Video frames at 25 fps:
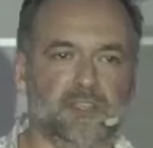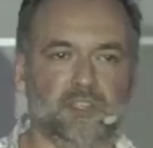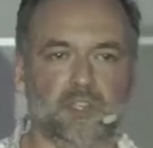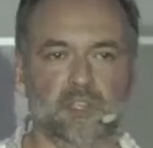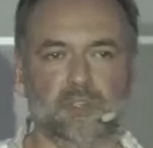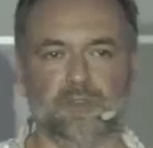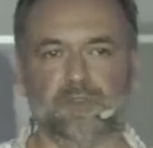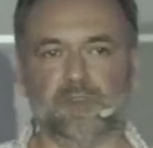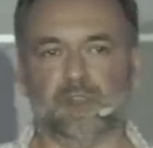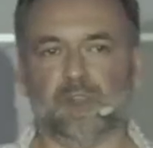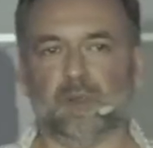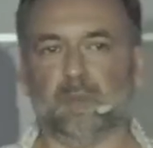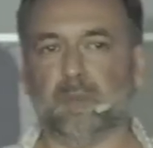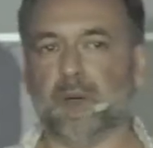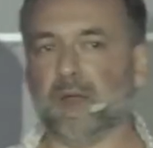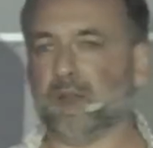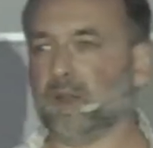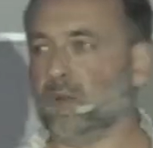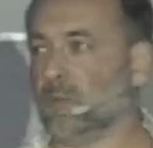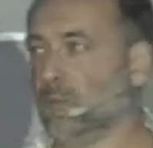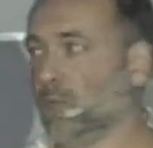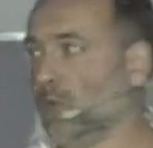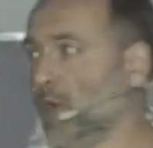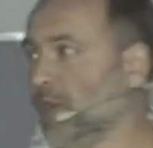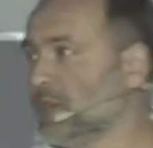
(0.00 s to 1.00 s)
each individual
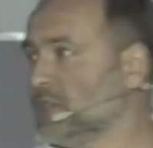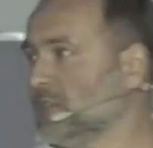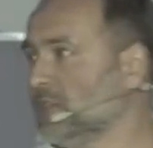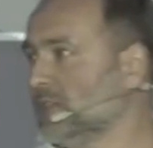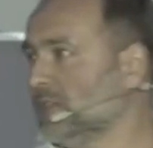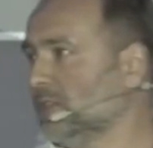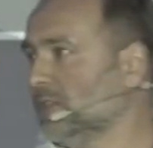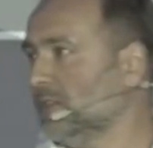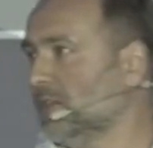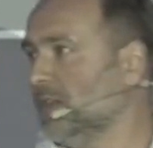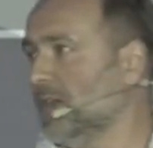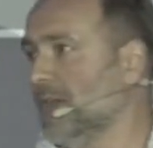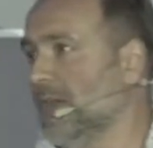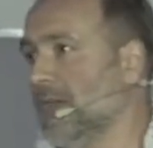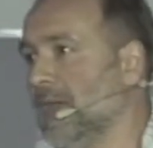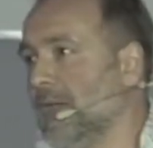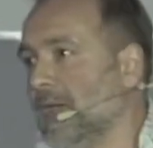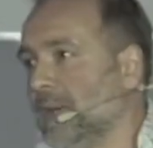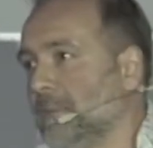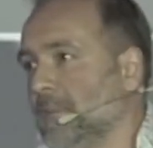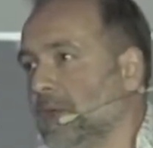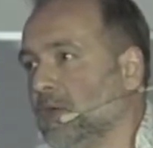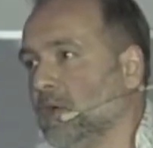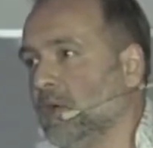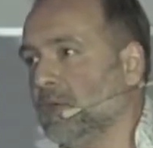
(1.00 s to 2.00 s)
banner impression?
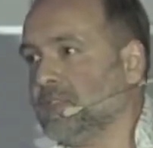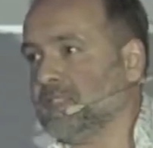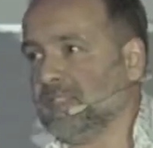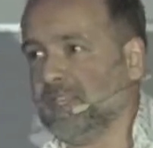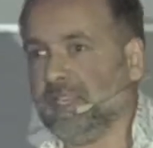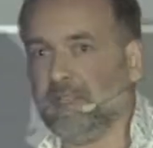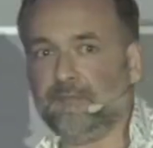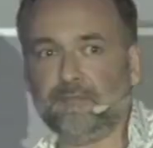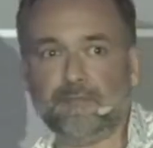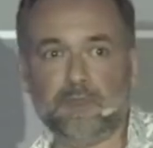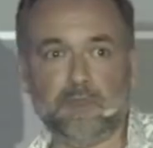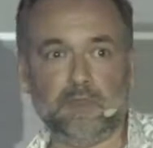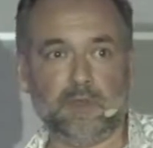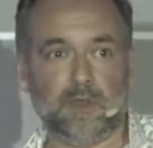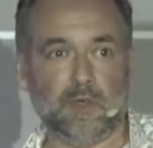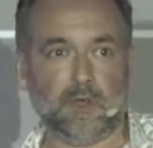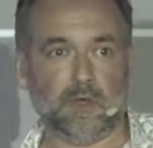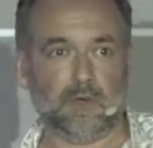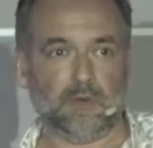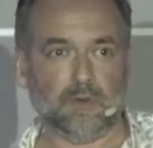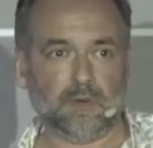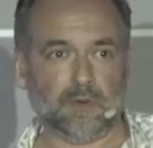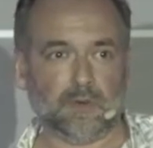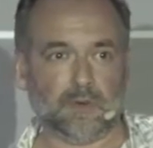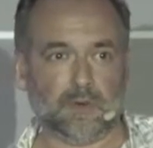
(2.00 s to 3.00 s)
Because if you
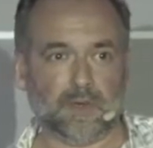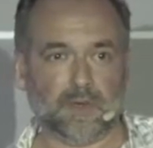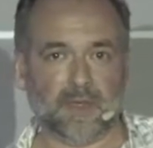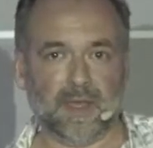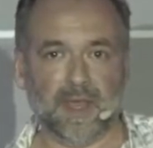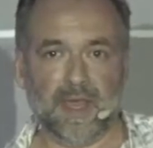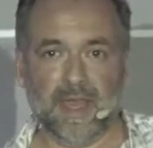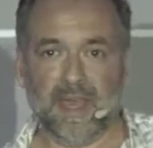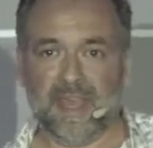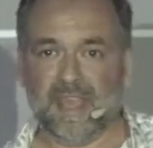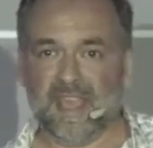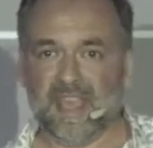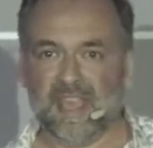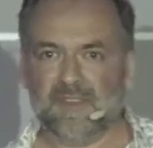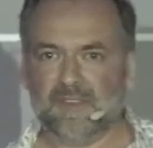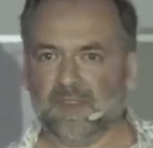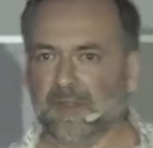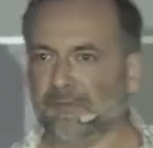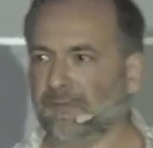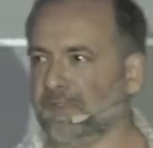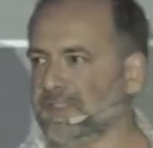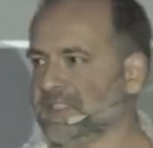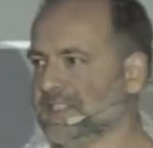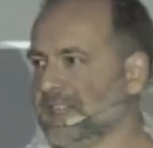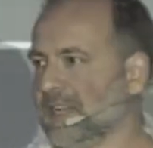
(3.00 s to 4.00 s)
know,
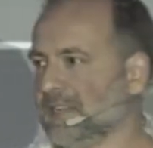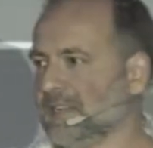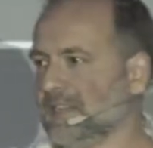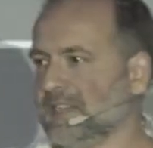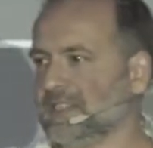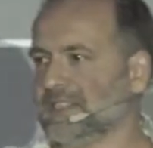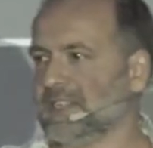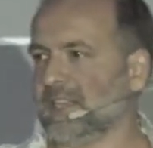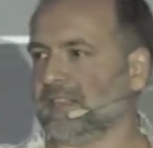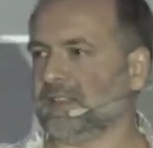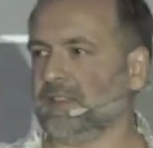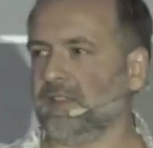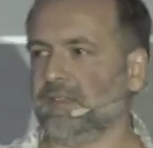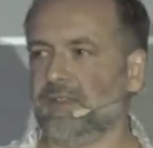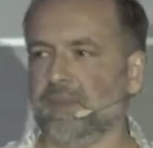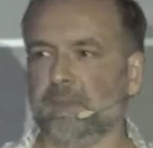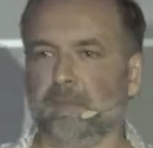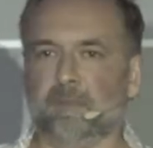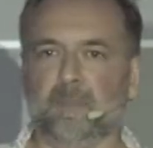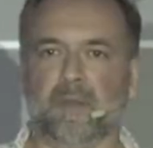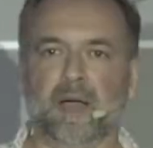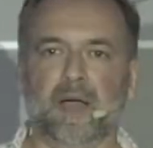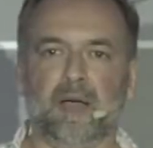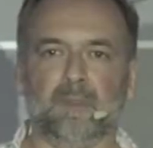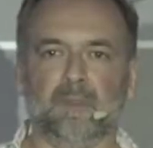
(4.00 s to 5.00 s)
even if it's not exactly the
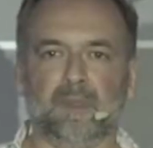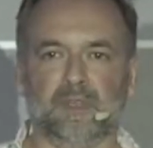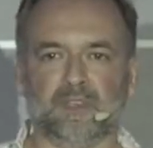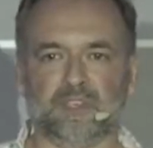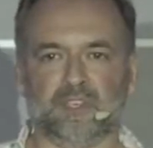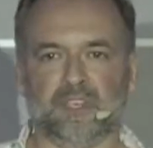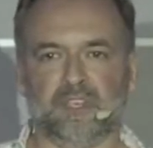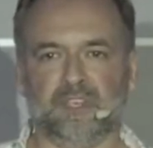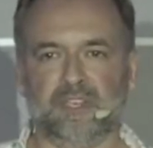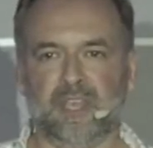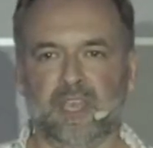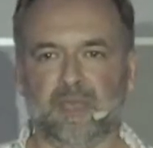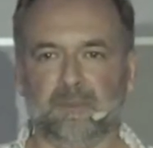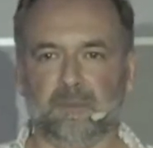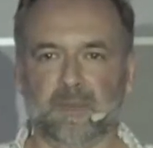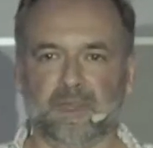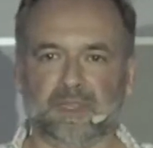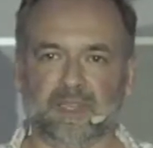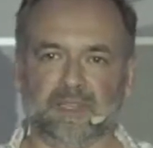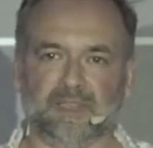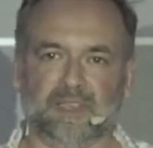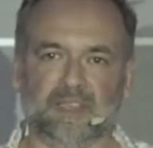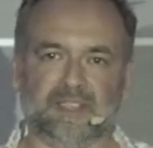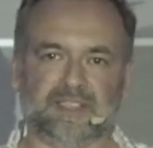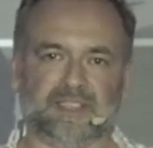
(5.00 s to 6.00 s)
publisher name,
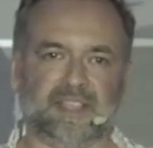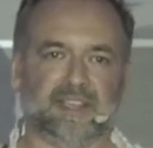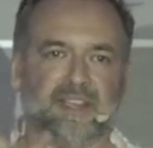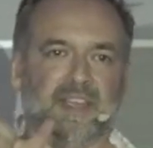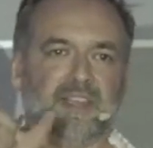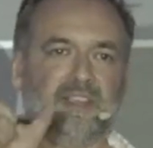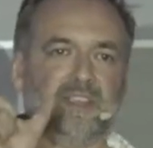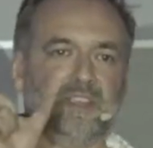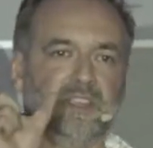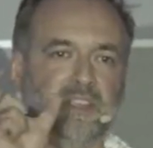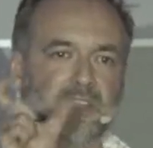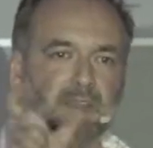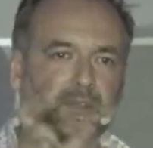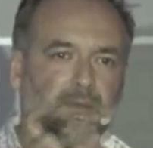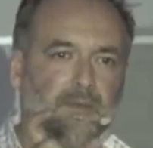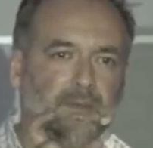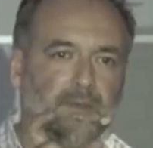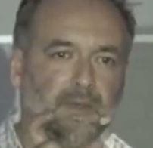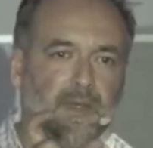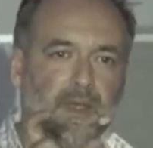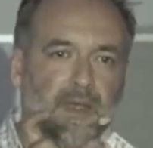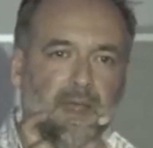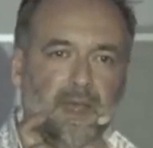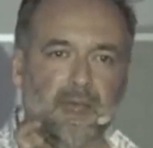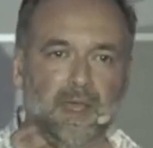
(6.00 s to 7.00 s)
but at least an ID,
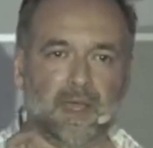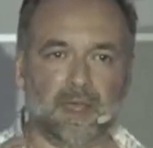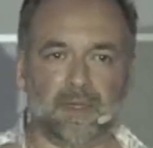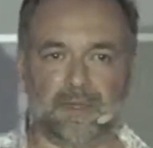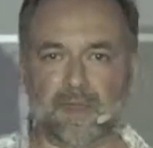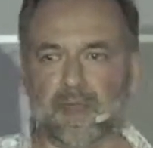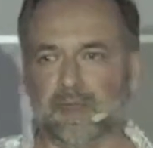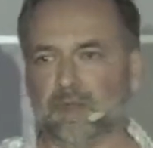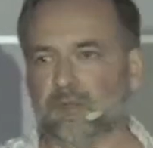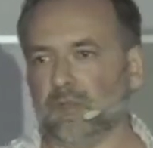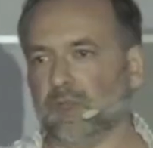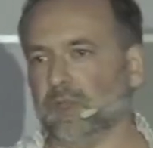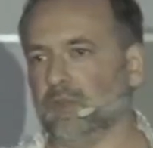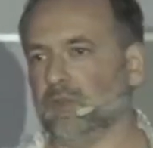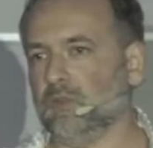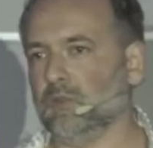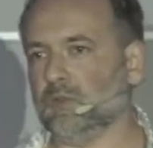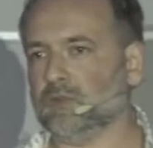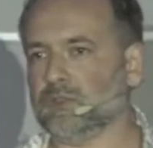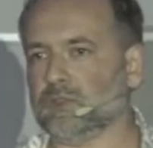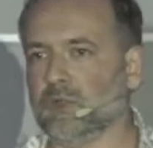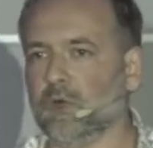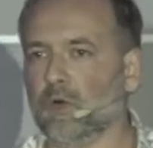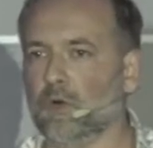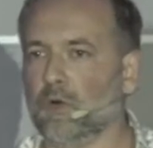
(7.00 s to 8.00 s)
then you can
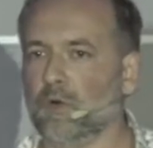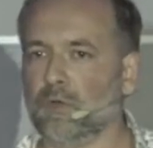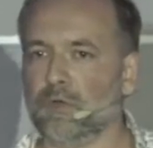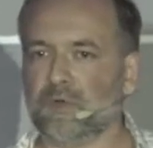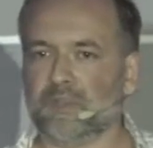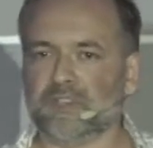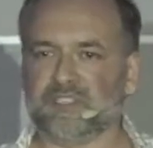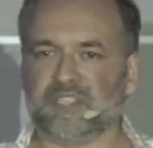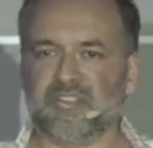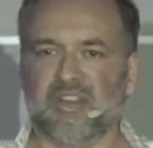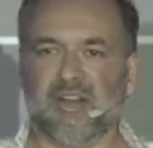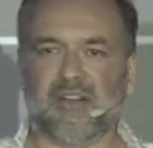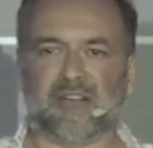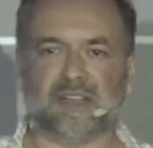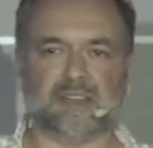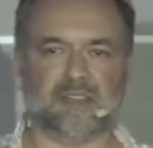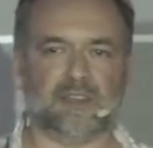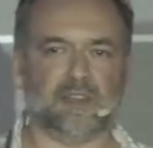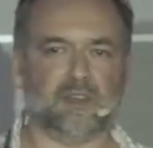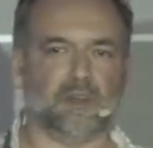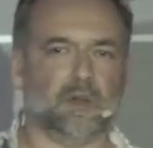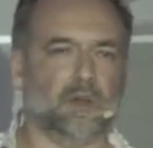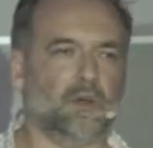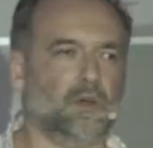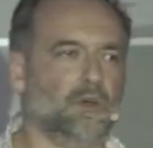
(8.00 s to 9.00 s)
use all the
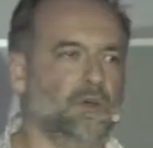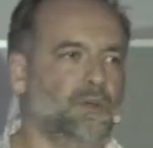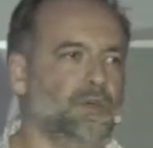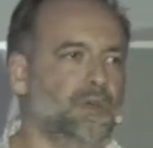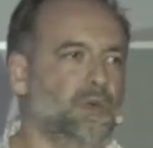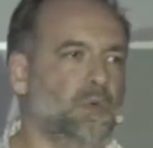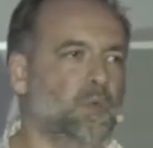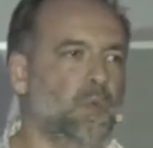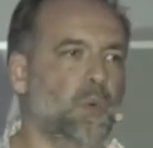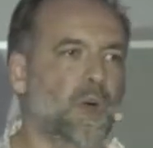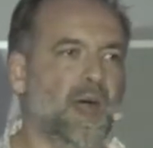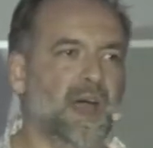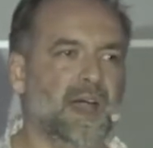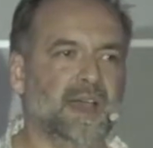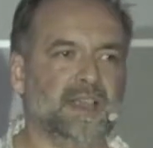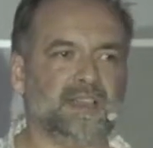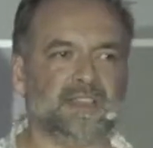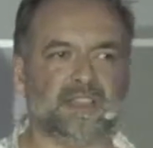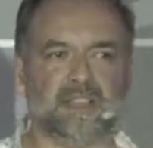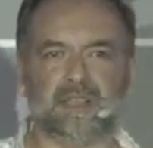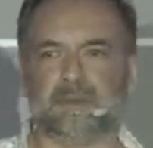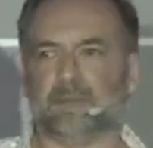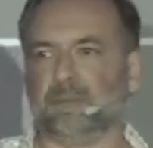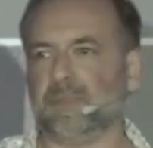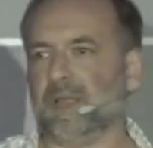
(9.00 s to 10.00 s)
targeting, all the
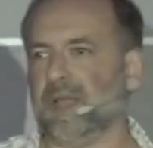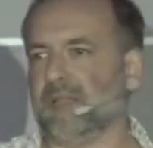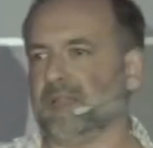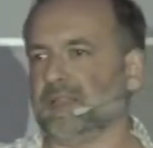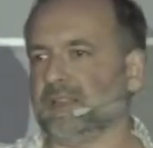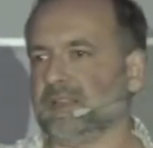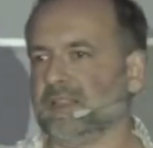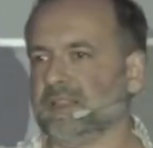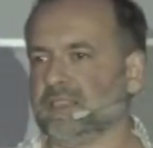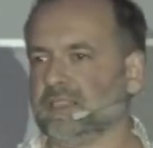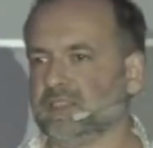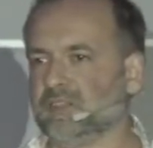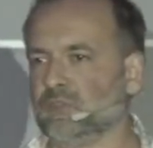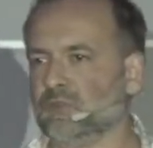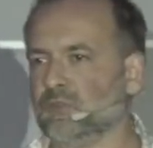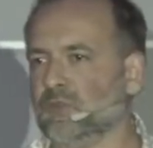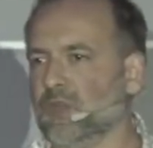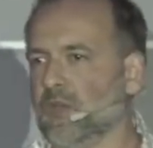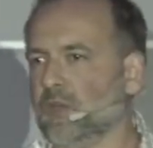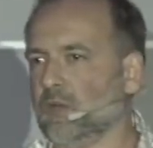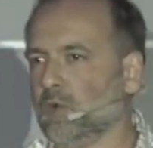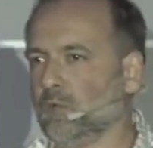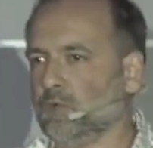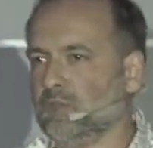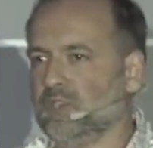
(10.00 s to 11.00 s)
white and black lists to
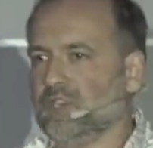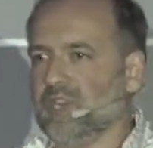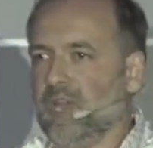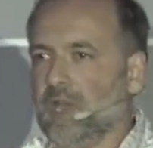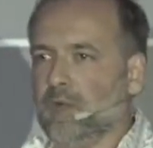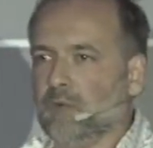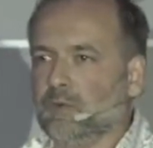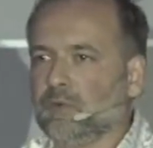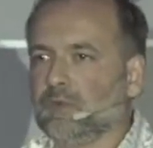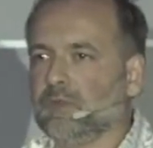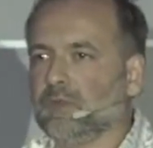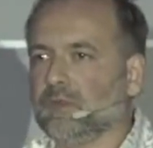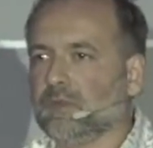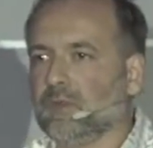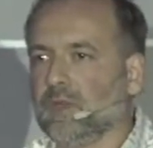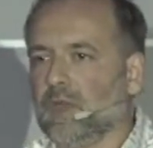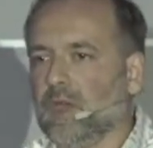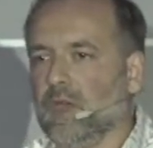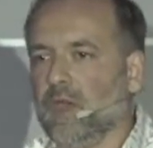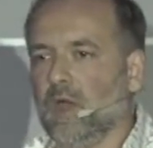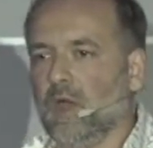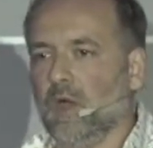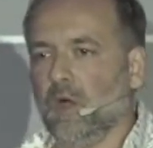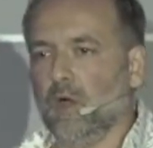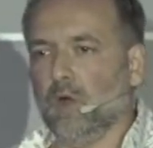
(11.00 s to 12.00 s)
narrow down
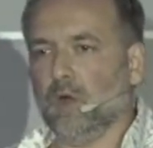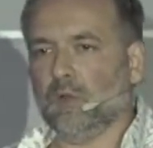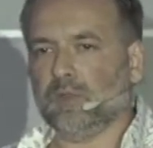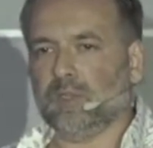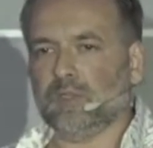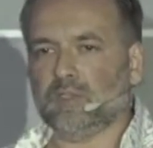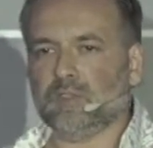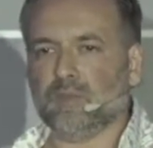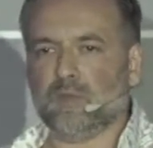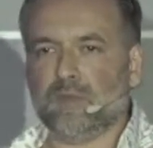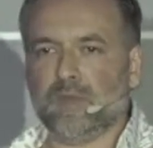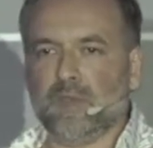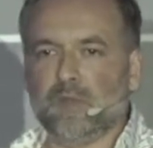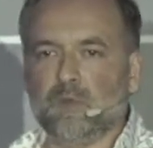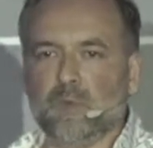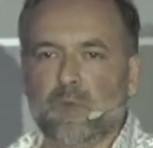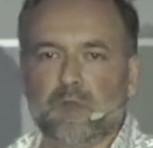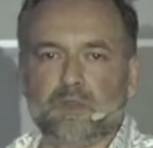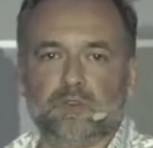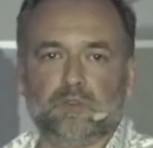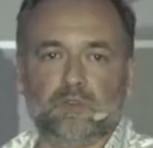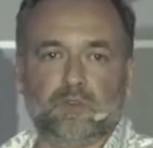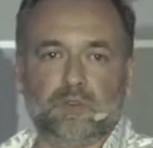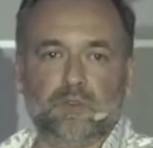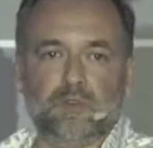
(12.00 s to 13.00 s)
only to the
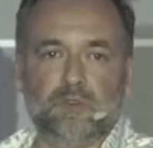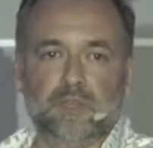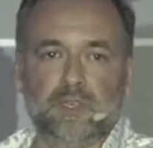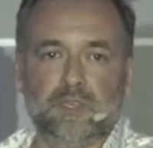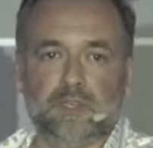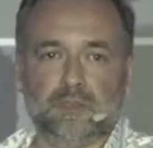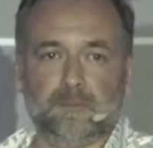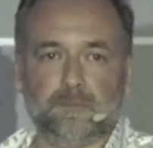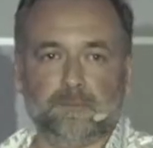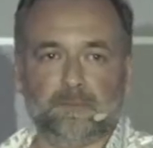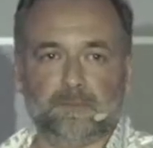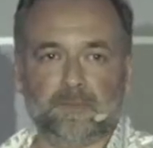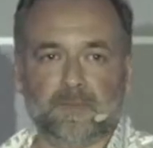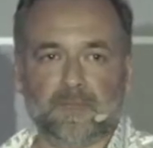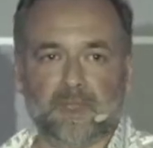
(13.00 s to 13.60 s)
inventory you need.